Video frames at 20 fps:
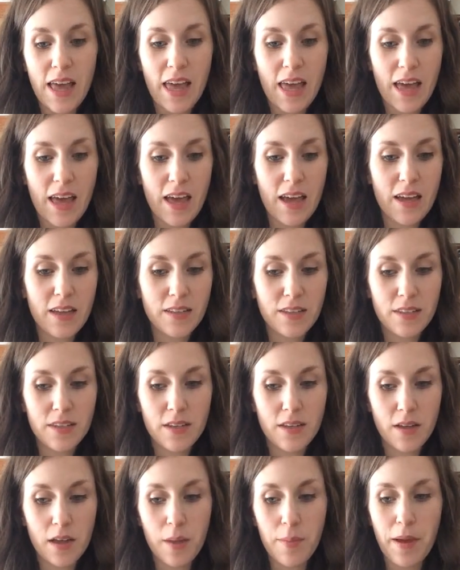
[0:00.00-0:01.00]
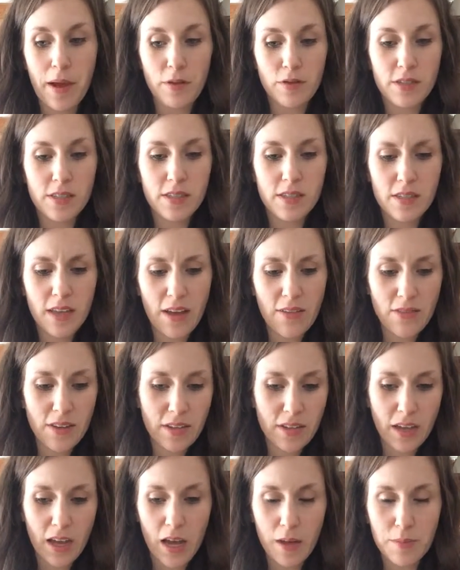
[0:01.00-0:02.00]
and about
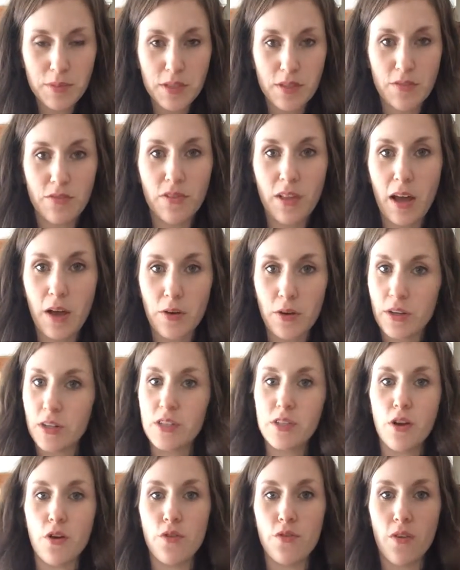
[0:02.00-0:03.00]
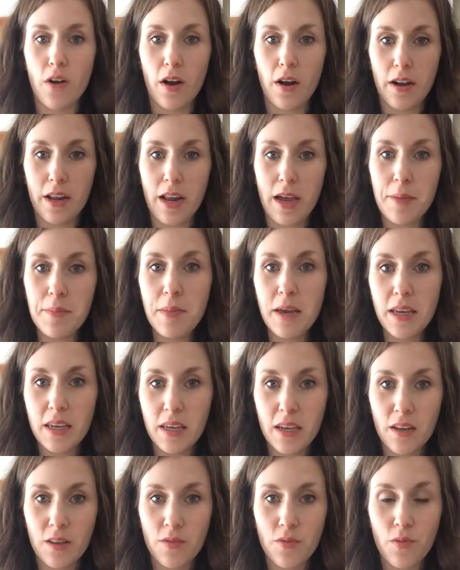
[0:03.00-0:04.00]
7 cups of flour so far. And I'm
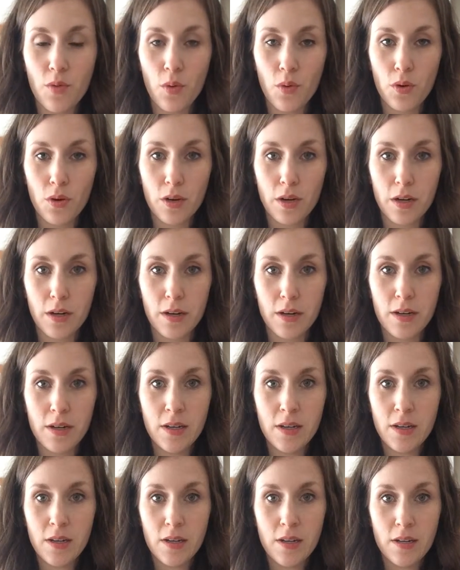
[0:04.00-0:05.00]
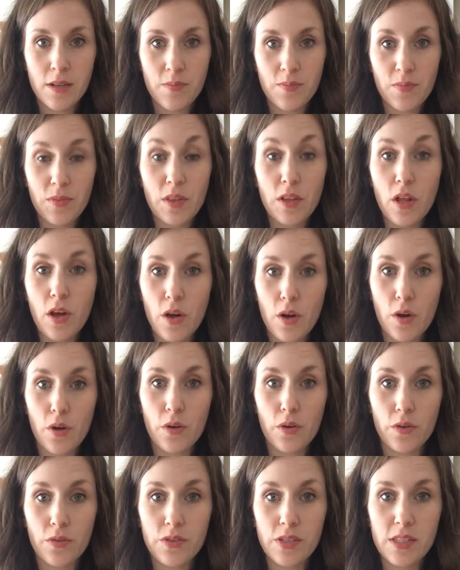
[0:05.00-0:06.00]
making 4
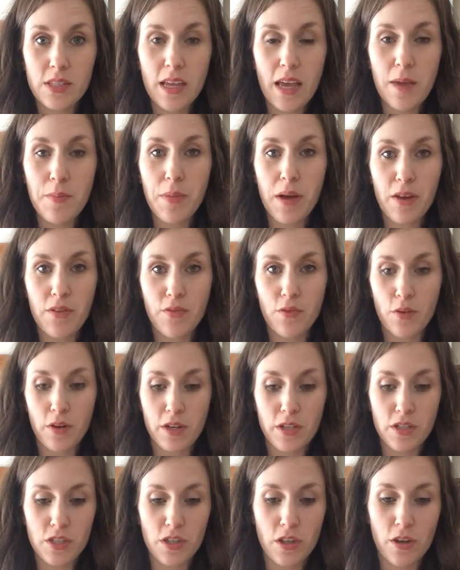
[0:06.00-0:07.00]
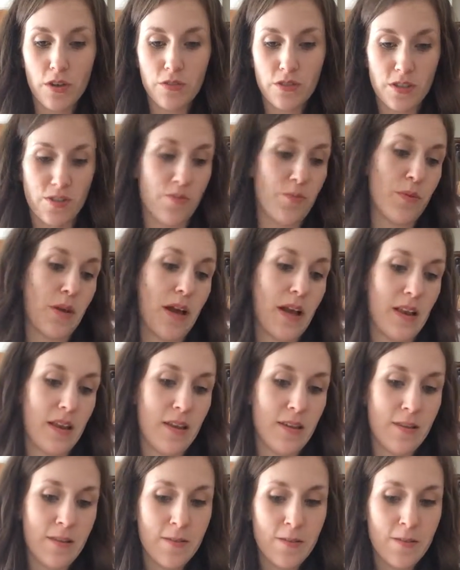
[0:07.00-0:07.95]
loaves, 8 by 4 inch loaves of bread.